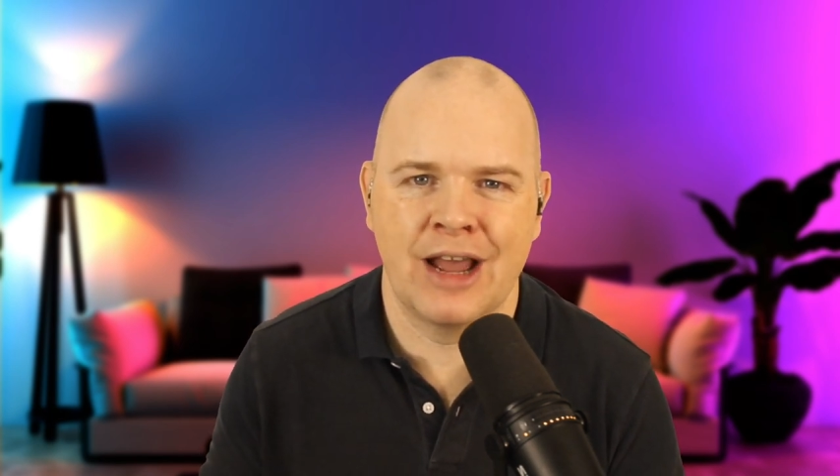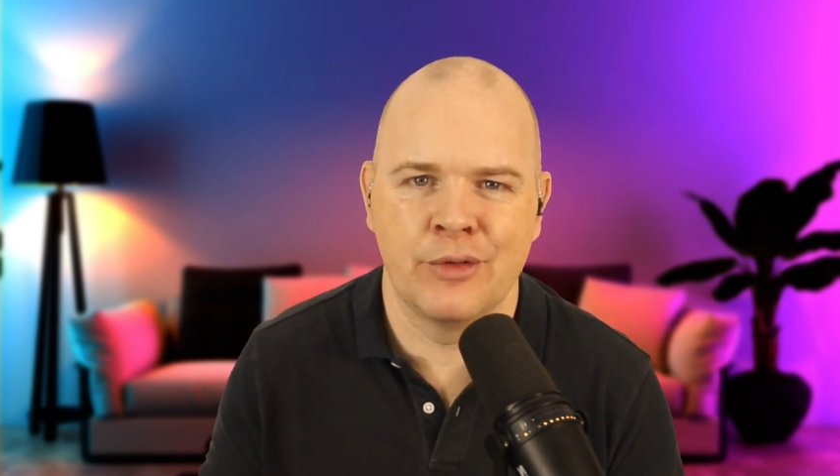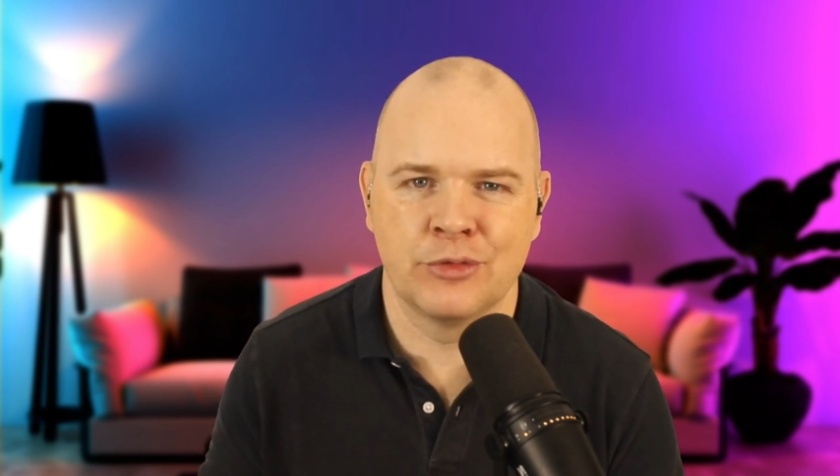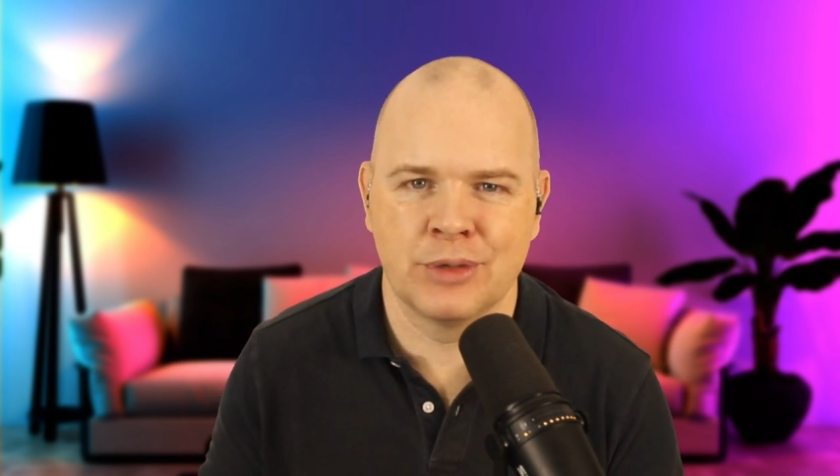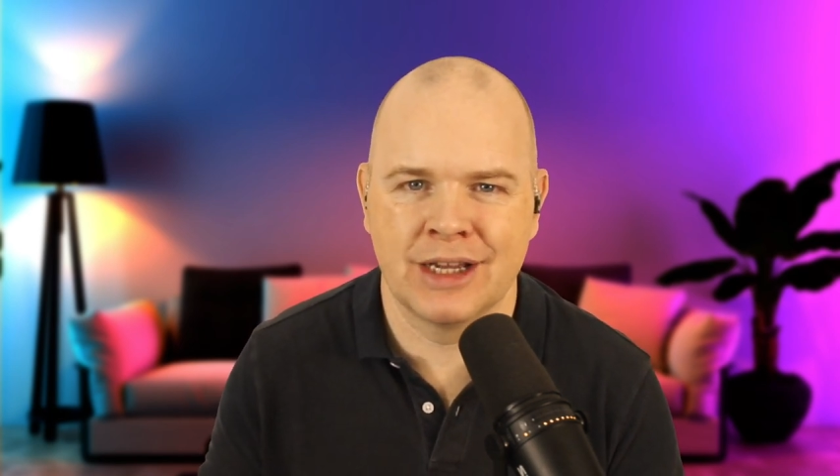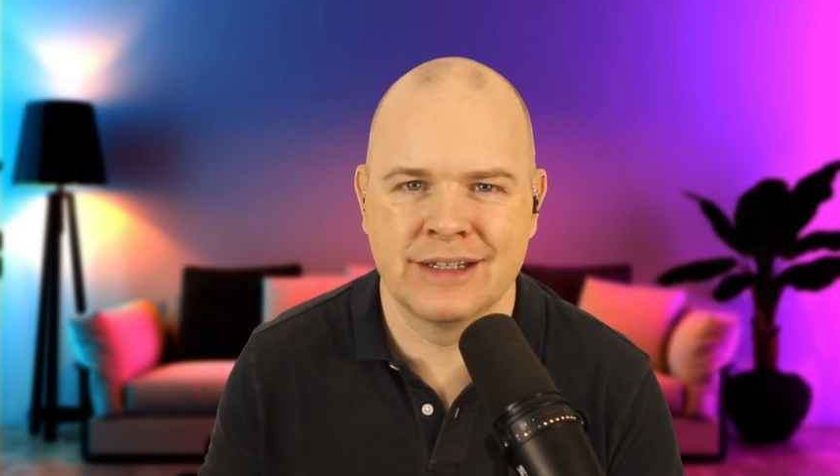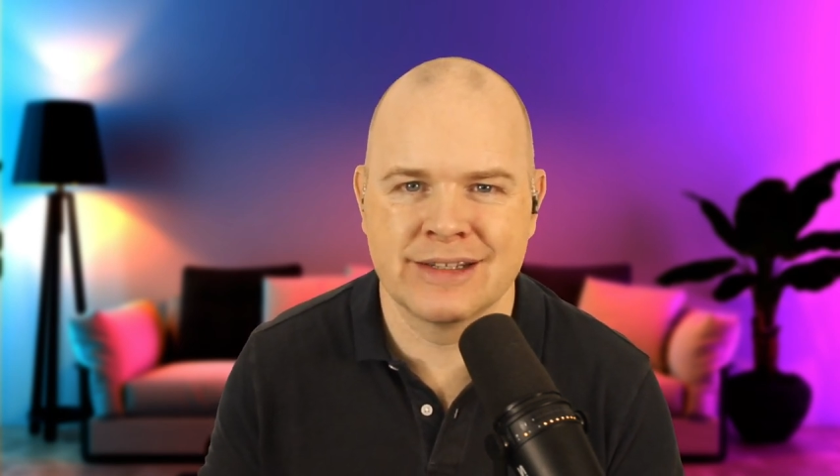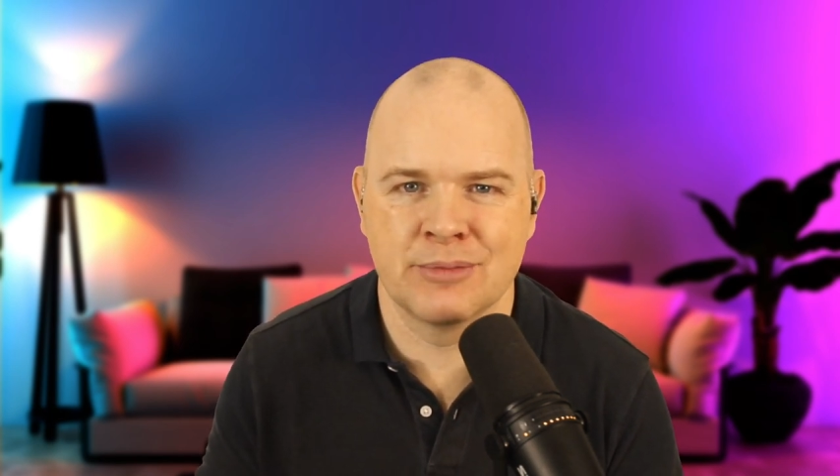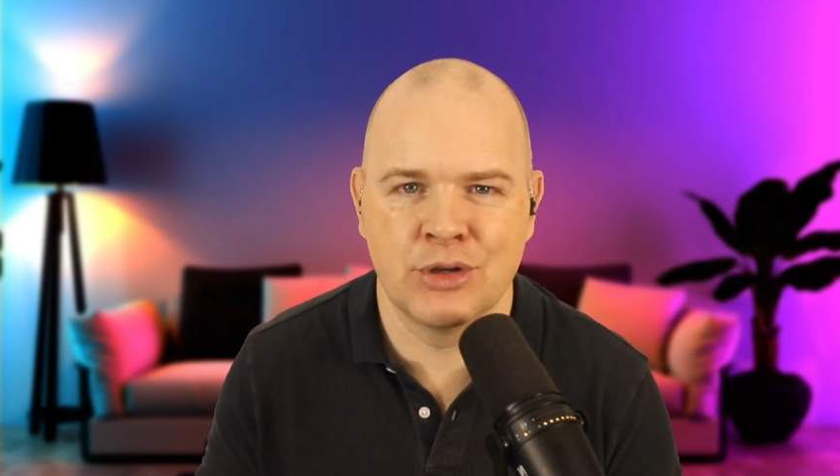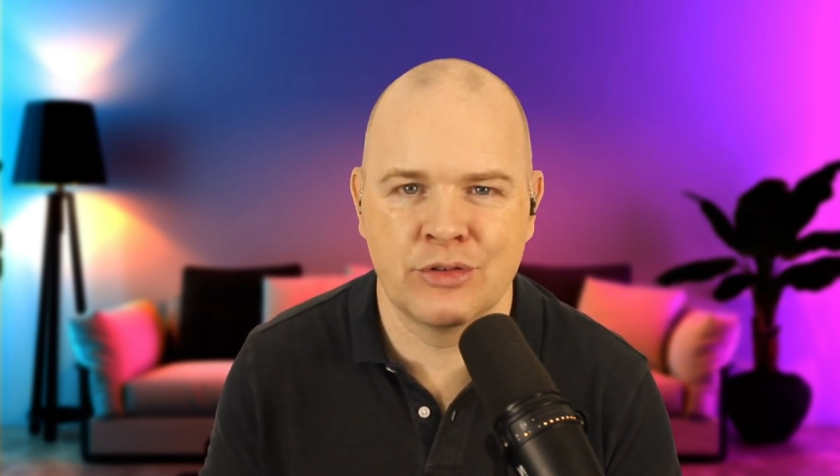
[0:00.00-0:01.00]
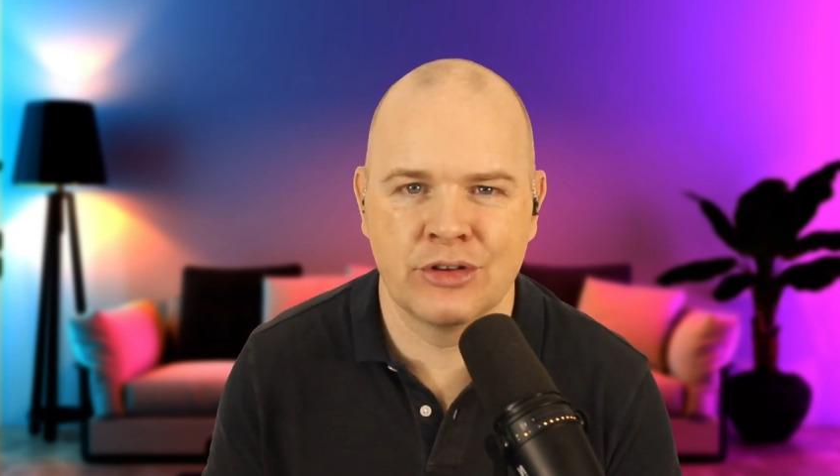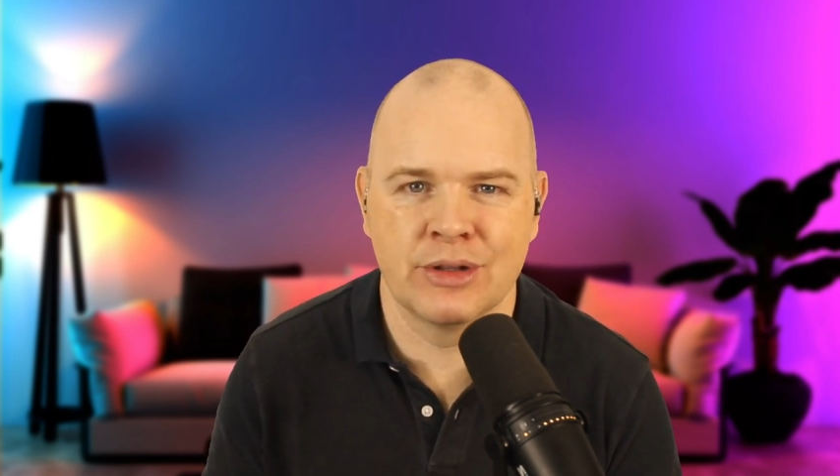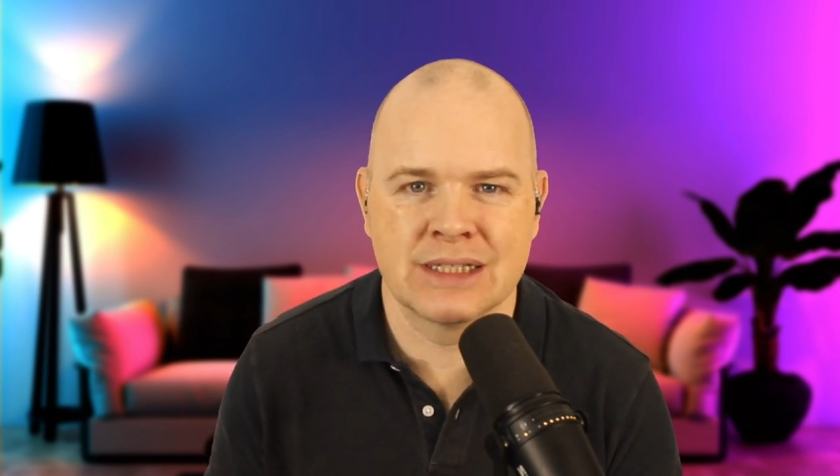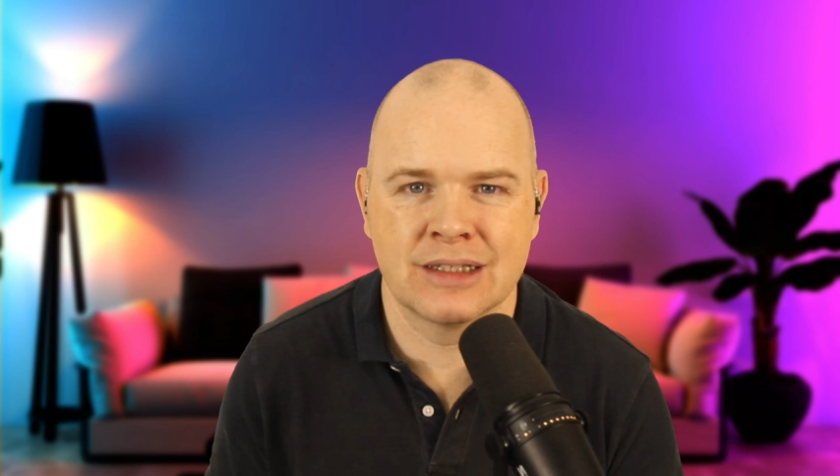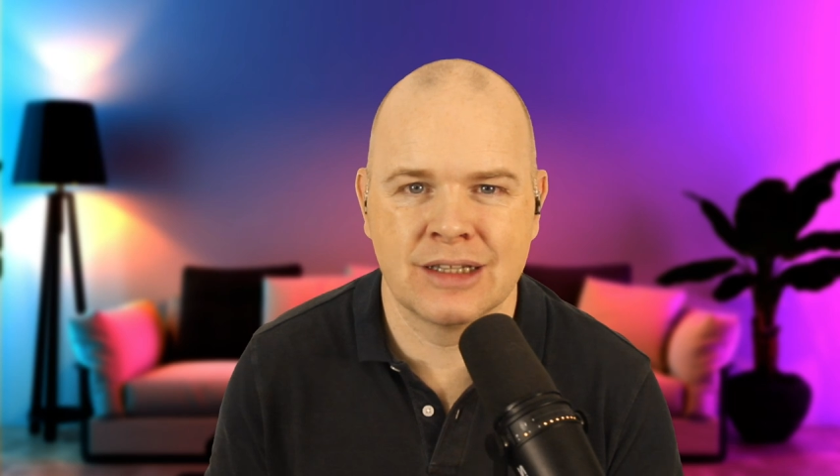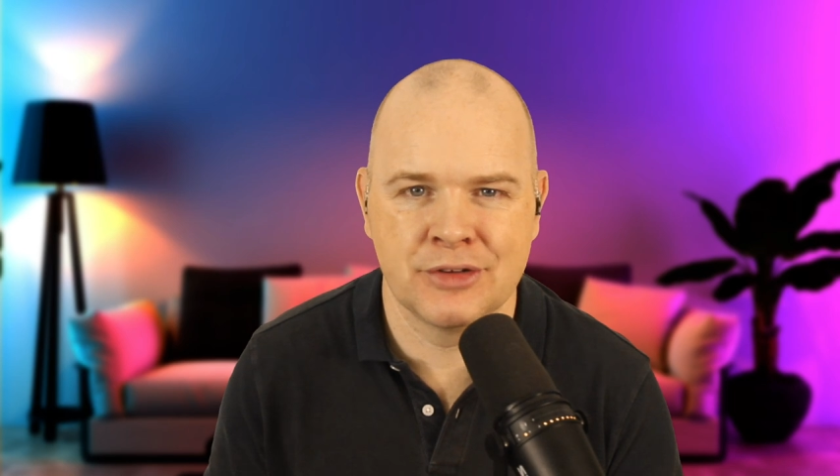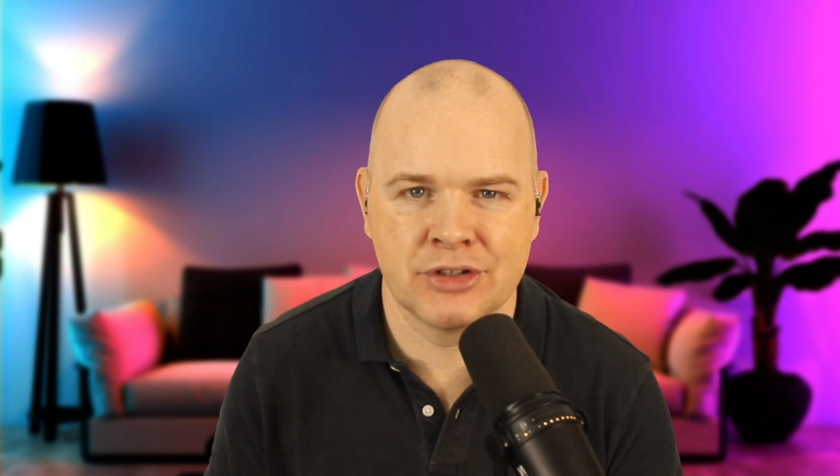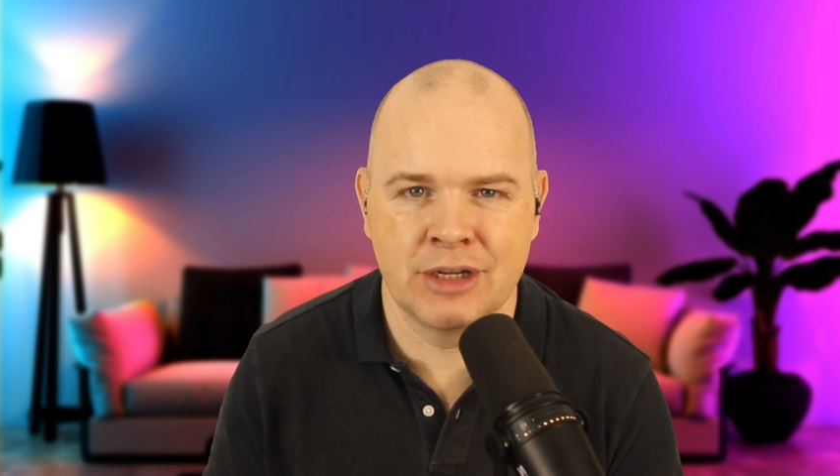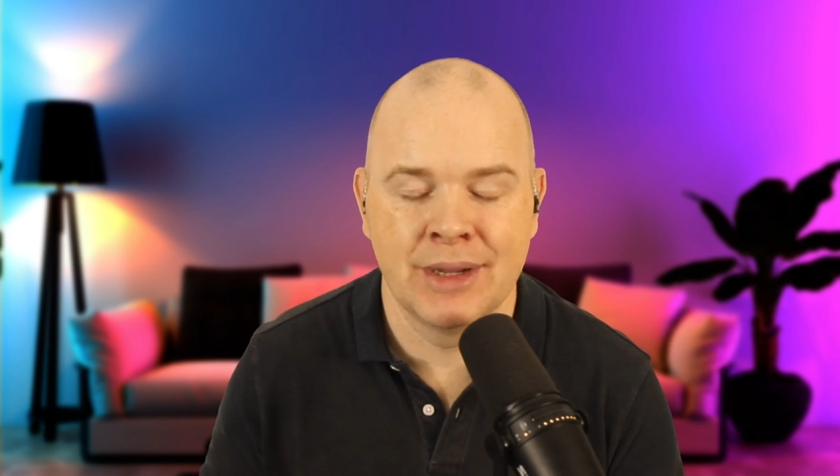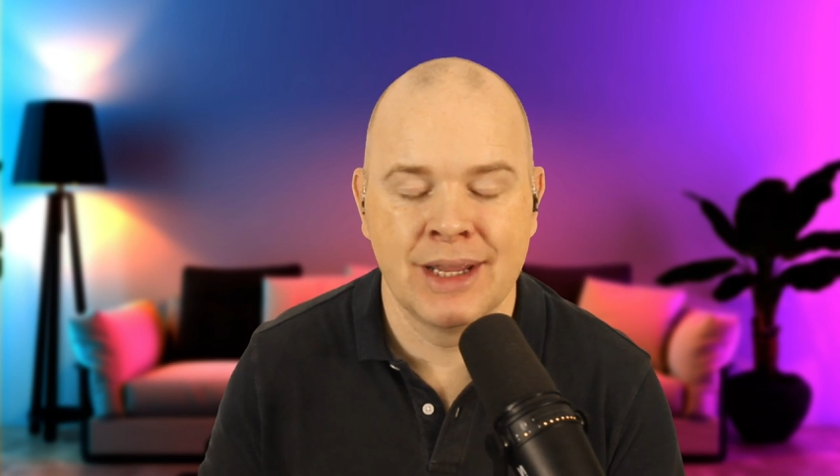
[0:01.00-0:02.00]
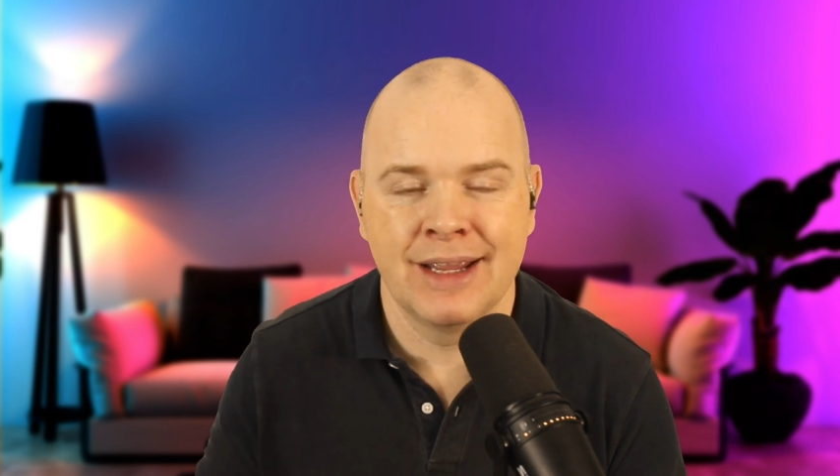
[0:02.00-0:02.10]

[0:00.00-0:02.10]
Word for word: hours behind his computer doing this live stream.